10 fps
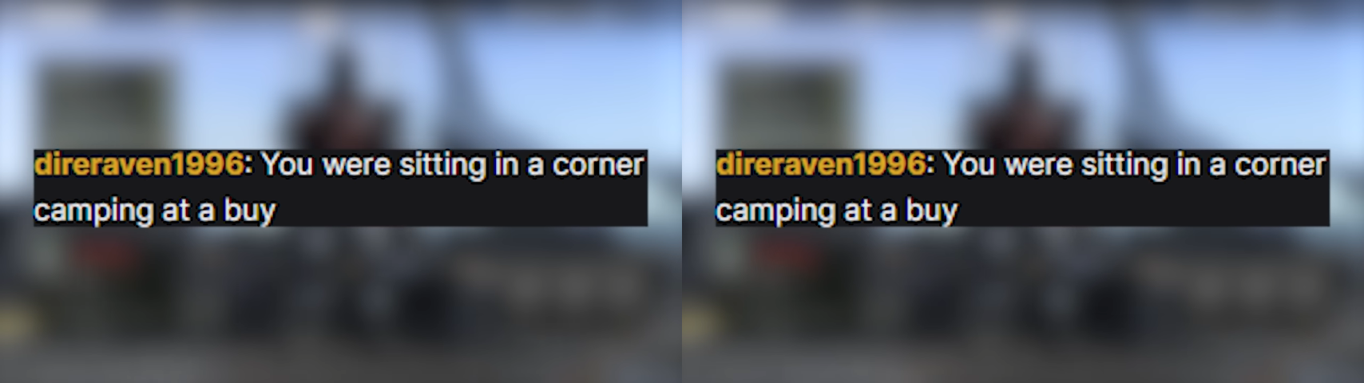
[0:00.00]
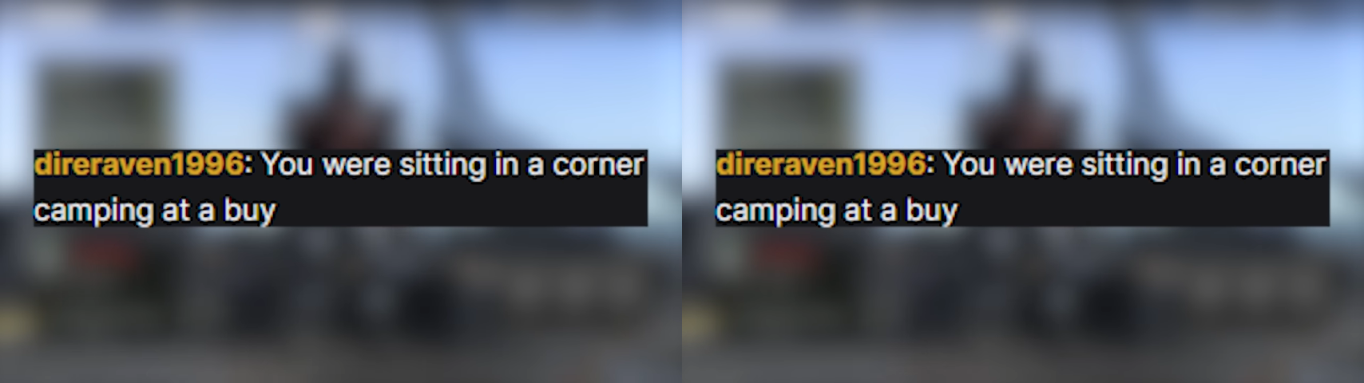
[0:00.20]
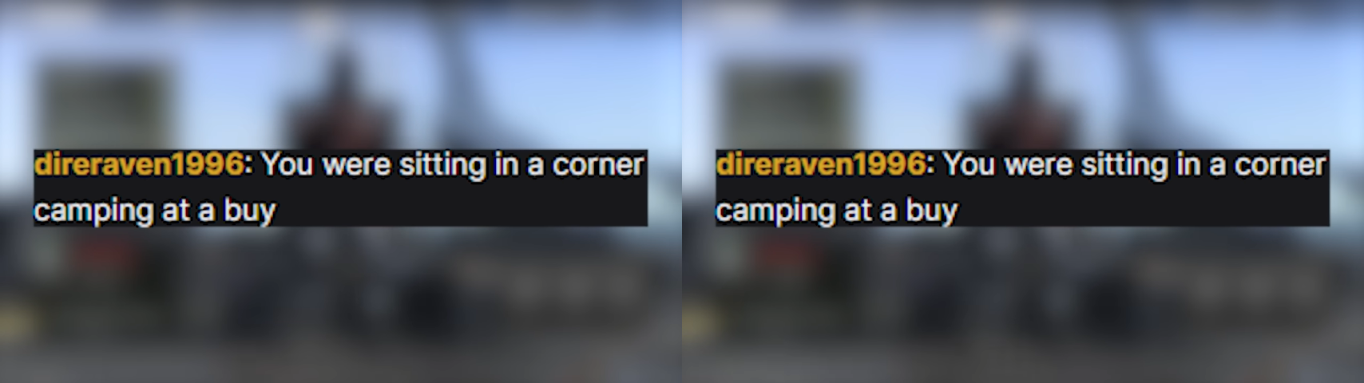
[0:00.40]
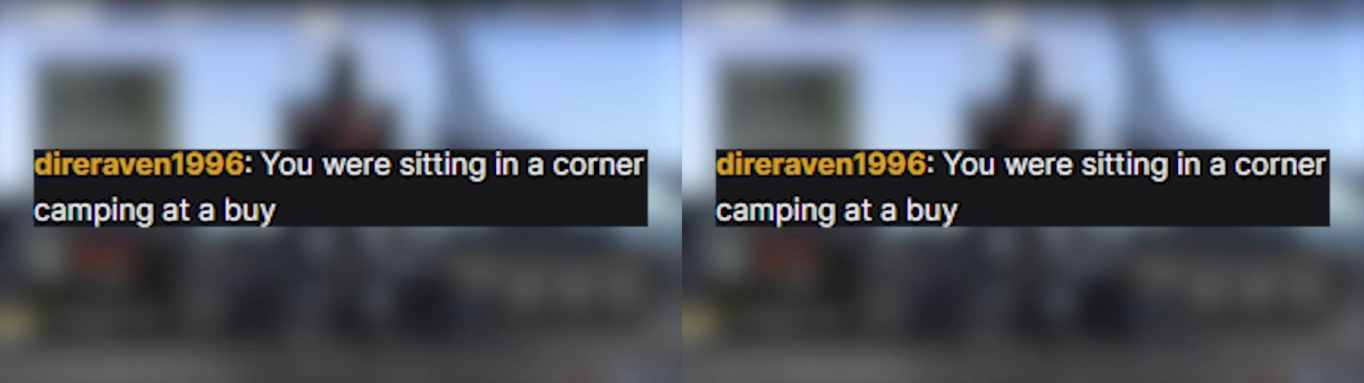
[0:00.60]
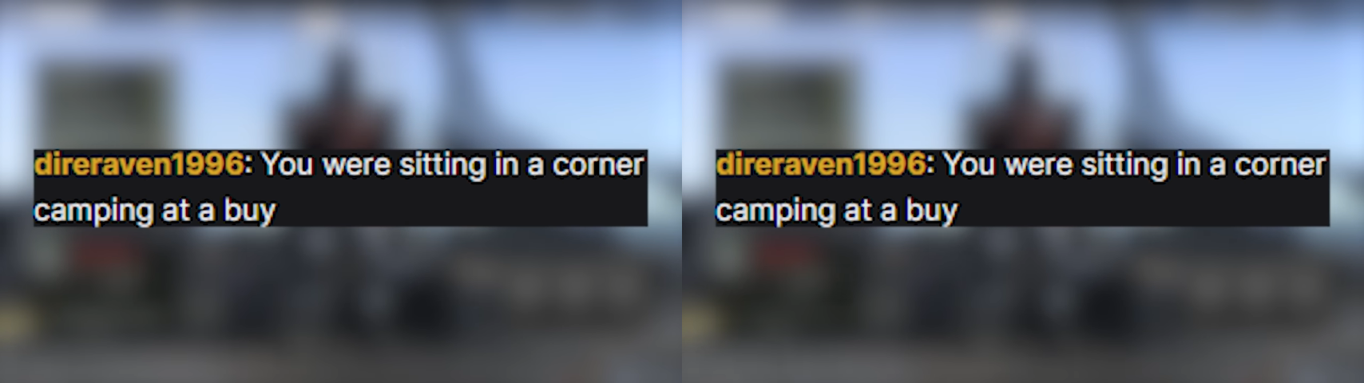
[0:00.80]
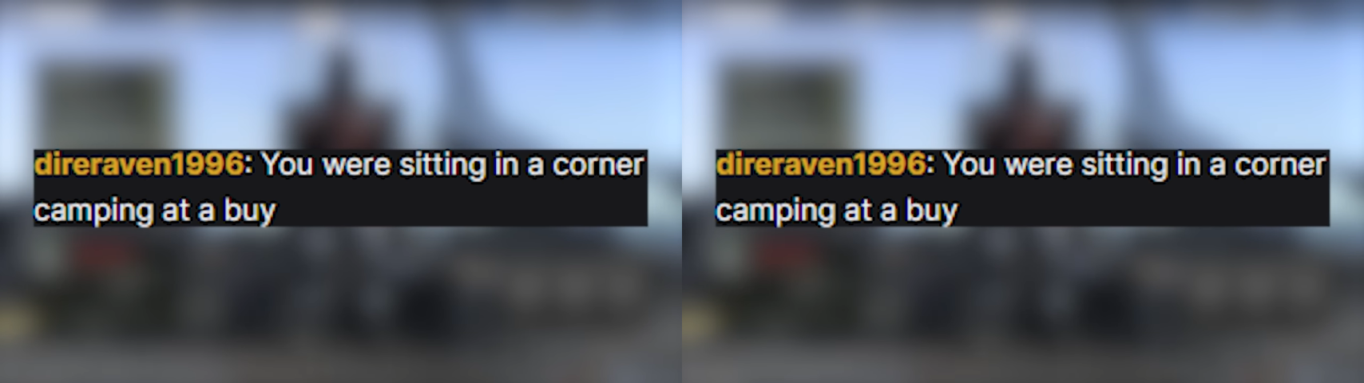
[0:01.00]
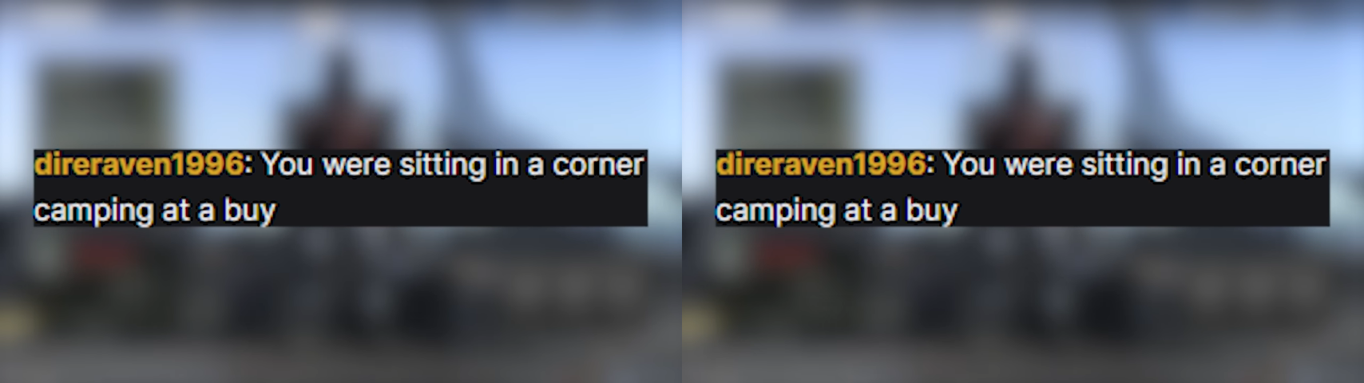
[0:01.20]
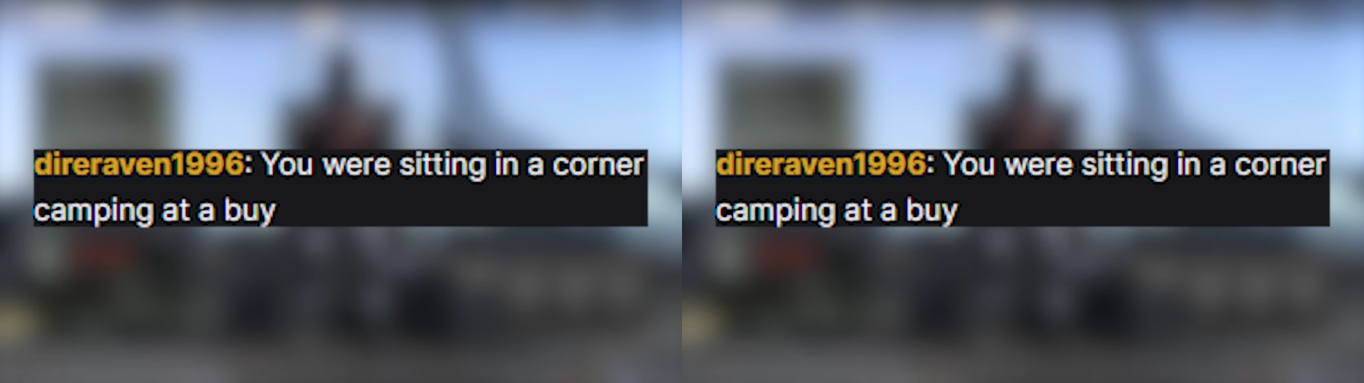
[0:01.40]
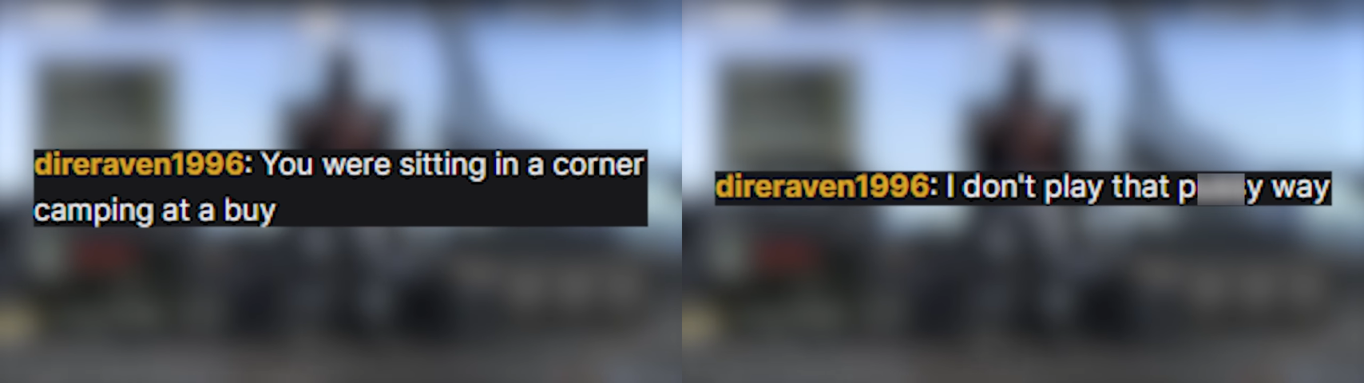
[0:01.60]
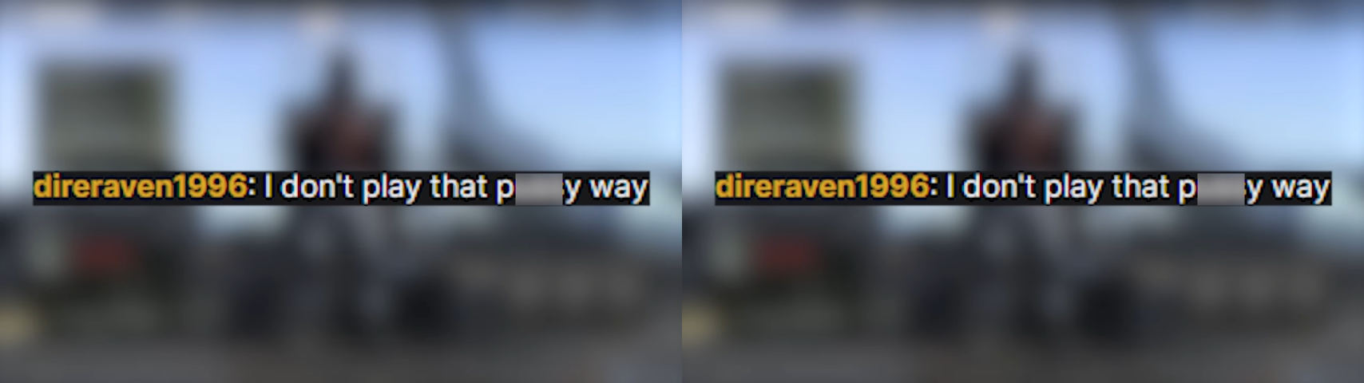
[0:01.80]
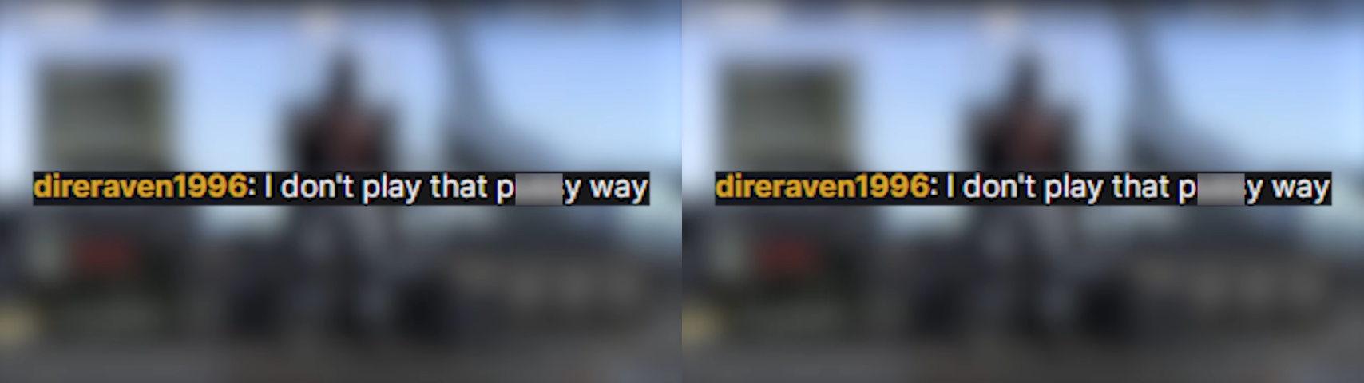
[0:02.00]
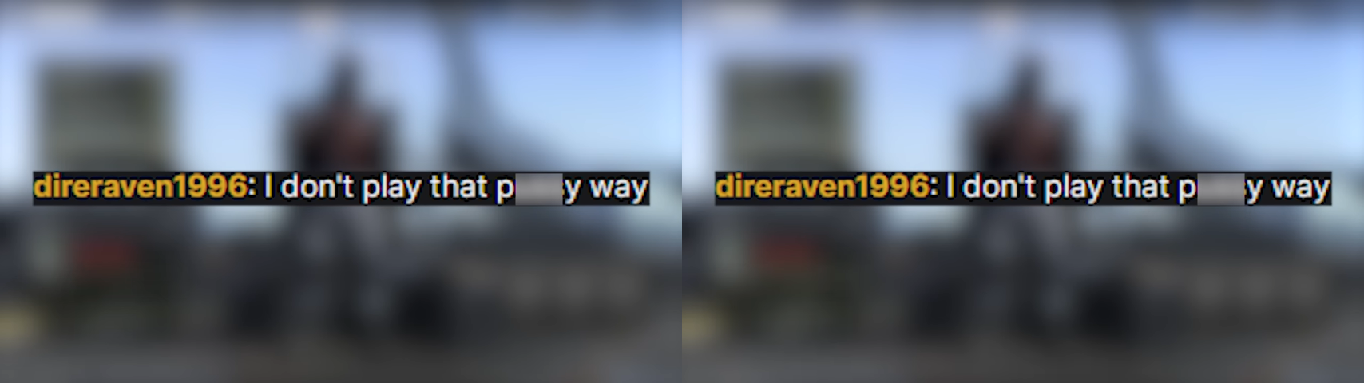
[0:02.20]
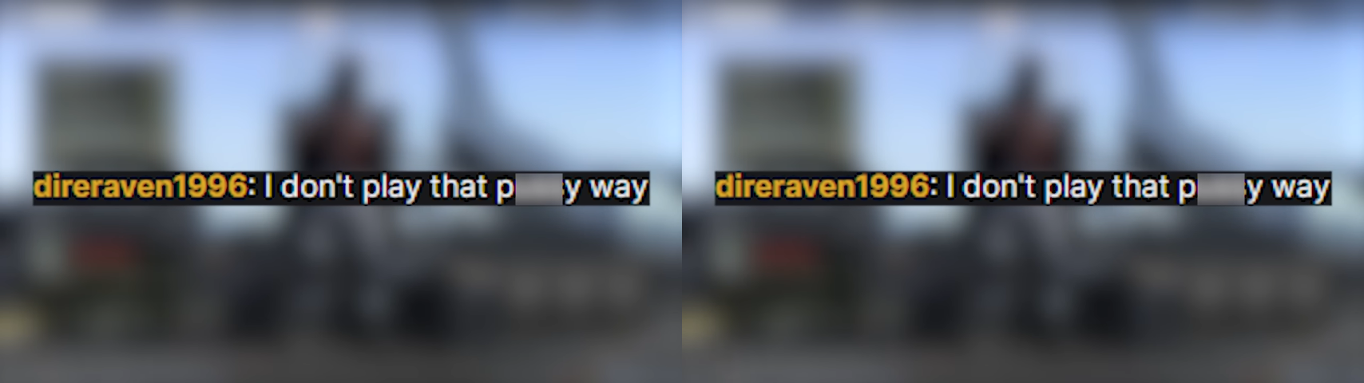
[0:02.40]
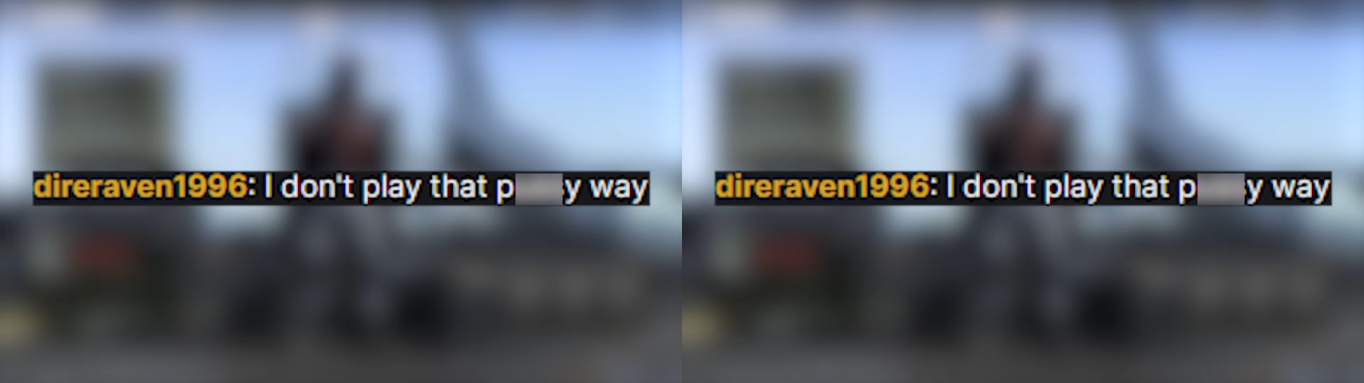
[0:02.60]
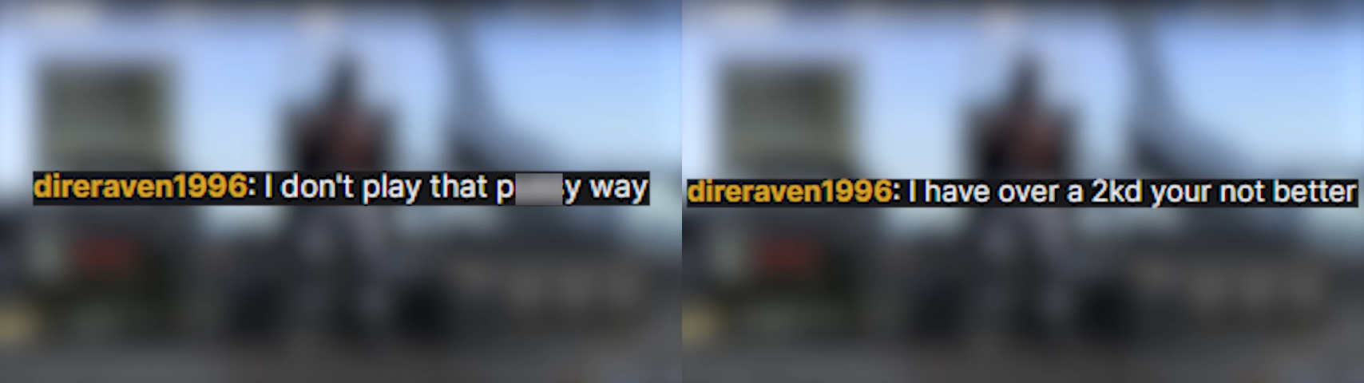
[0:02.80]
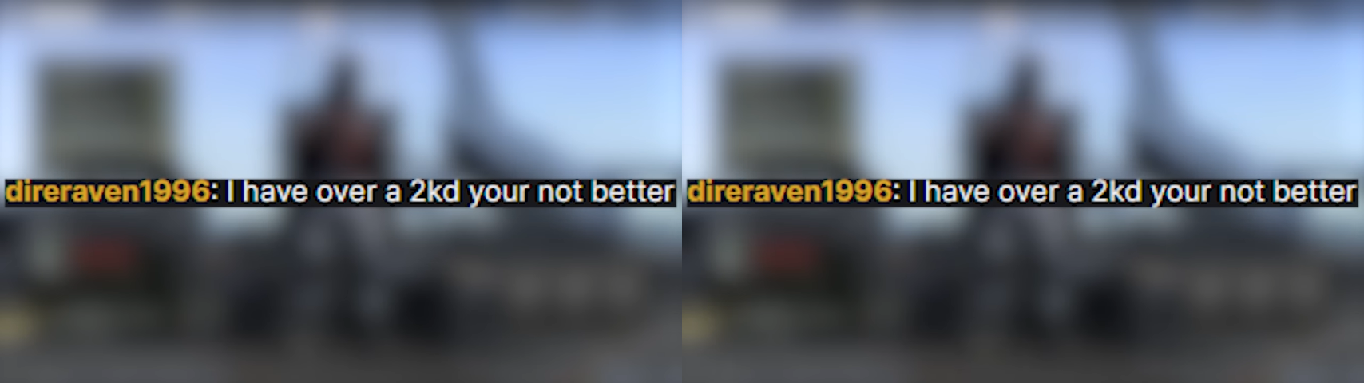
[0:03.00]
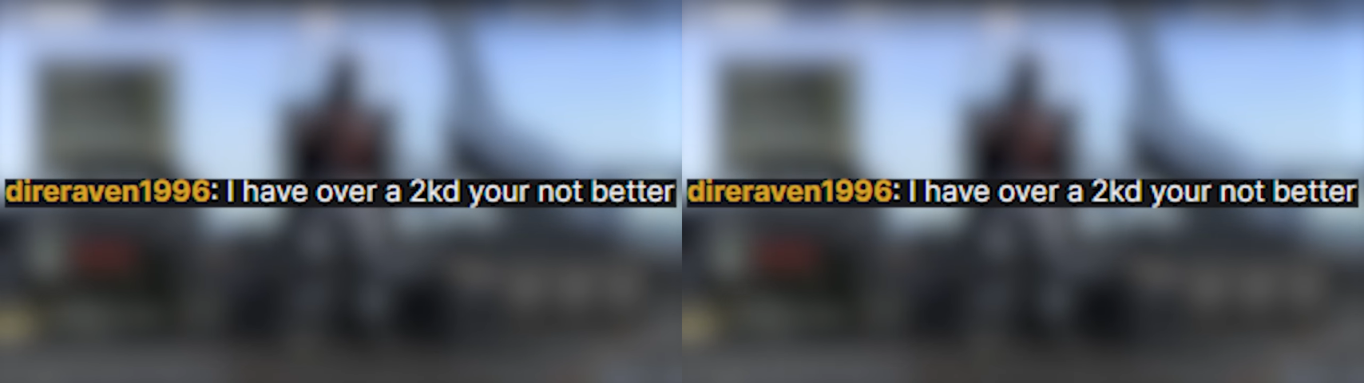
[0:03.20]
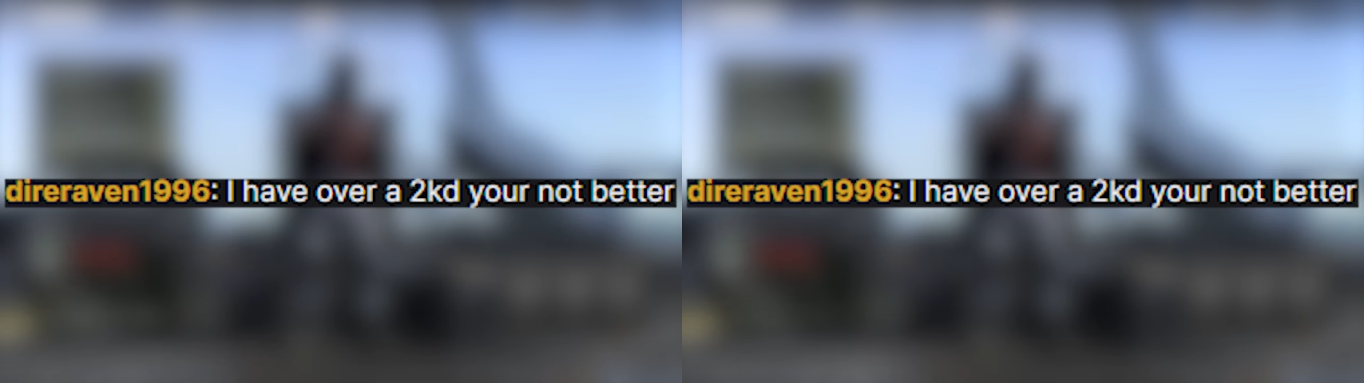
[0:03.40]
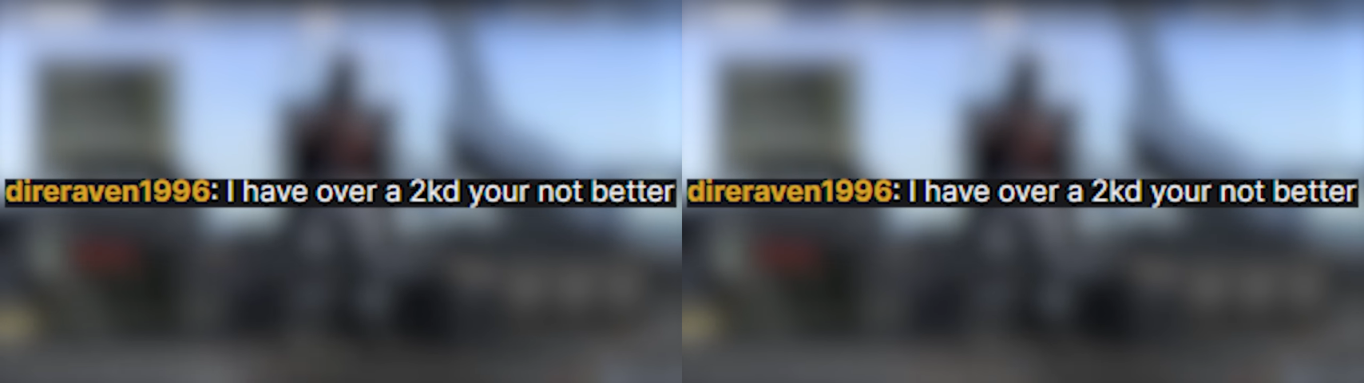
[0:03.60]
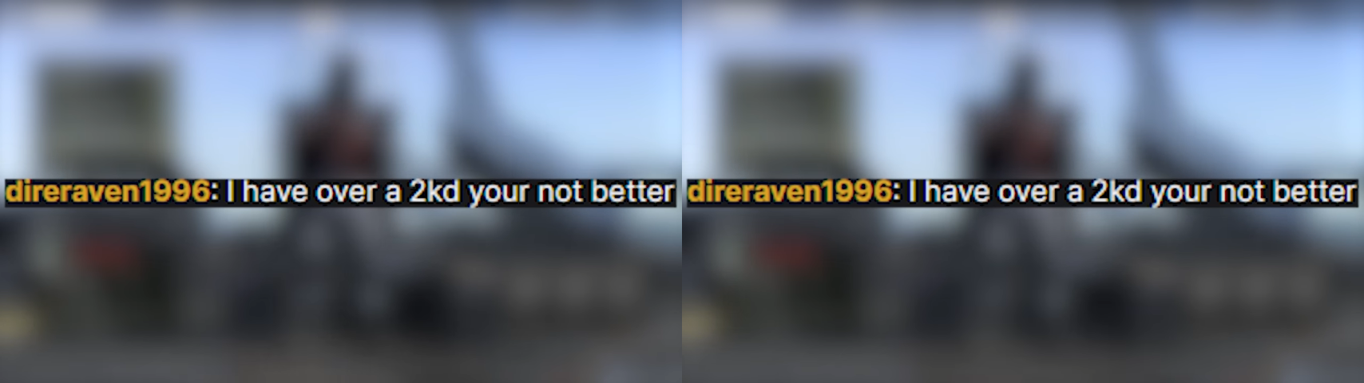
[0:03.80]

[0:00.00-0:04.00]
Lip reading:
Nobody's mouth can be seen.